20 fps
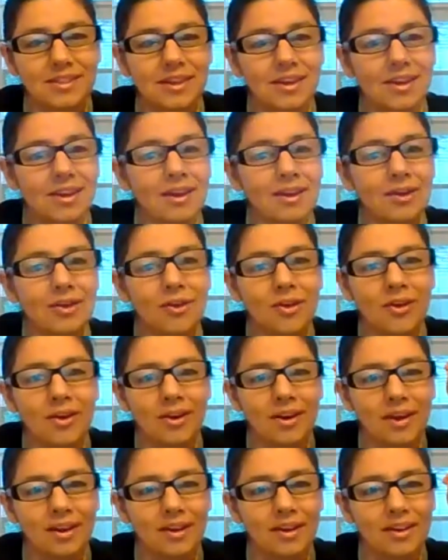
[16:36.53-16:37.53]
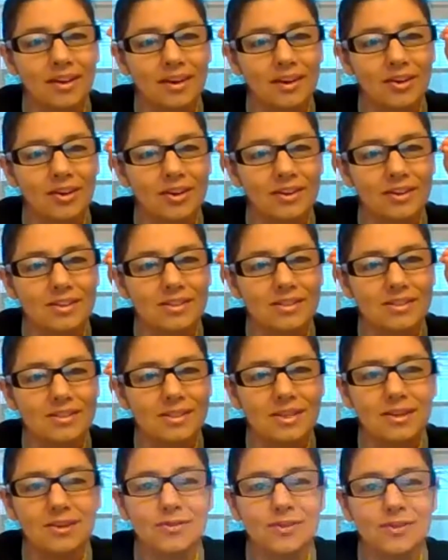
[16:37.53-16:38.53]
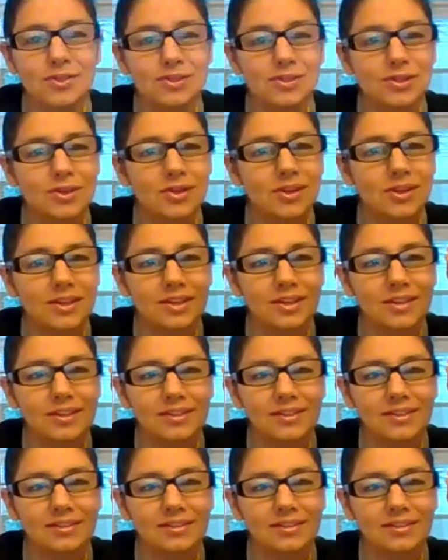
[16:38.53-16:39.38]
thing or a service or a,